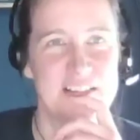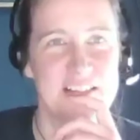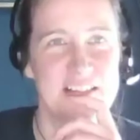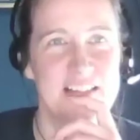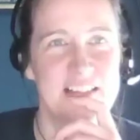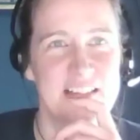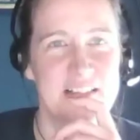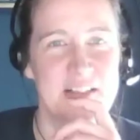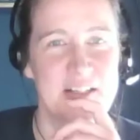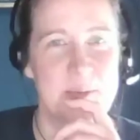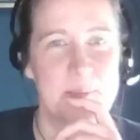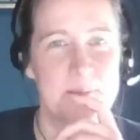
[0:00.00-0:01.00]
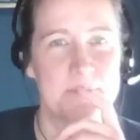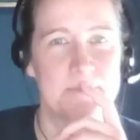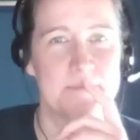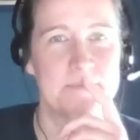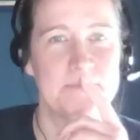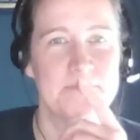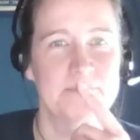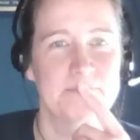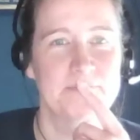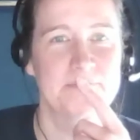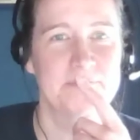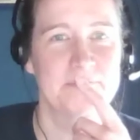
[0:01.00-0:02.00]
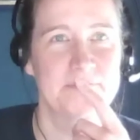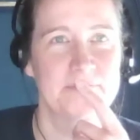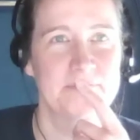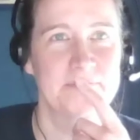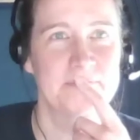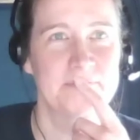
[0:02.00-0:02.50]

If someone is a good videographer,